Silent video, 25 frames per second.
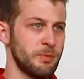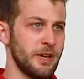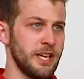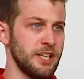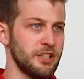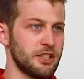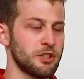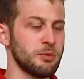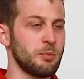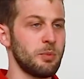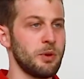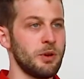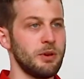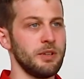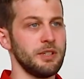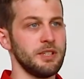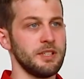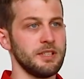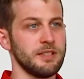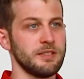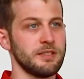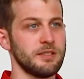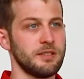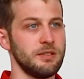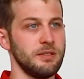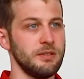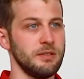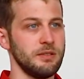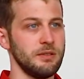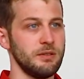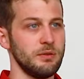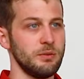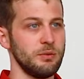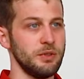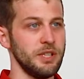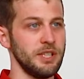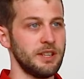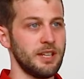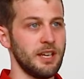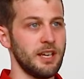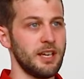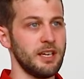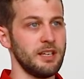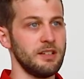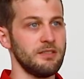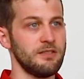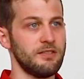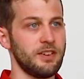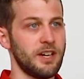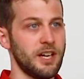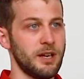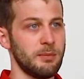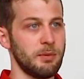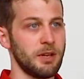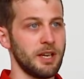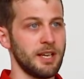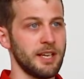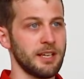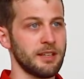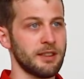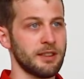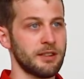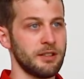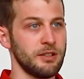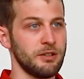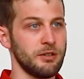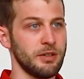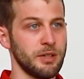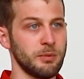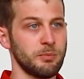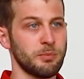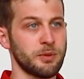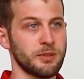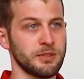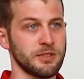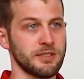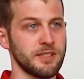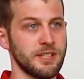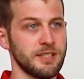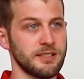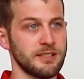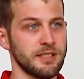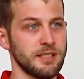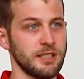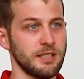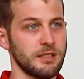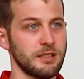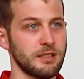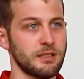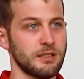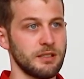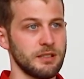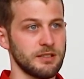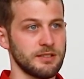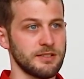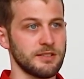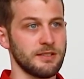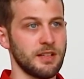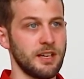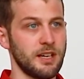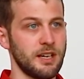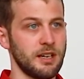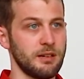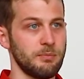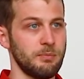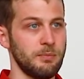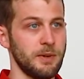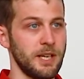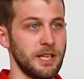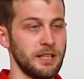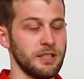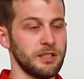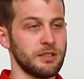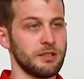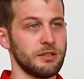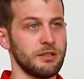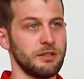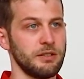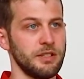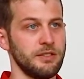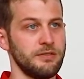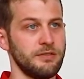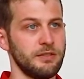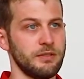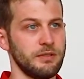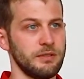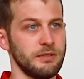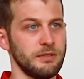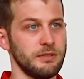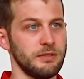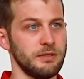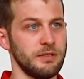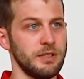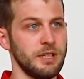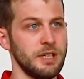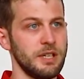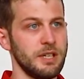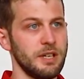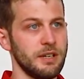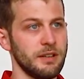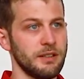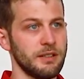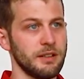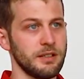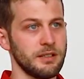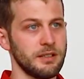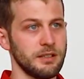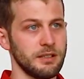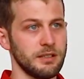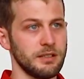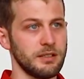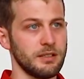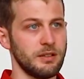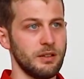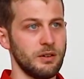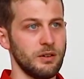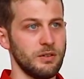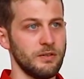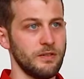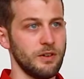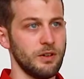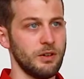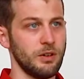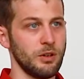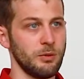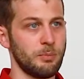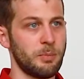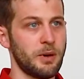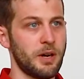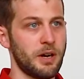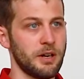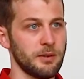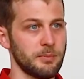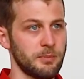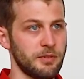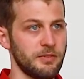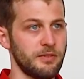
major point is to retain fiber length during processing because they are mandatory for the overall part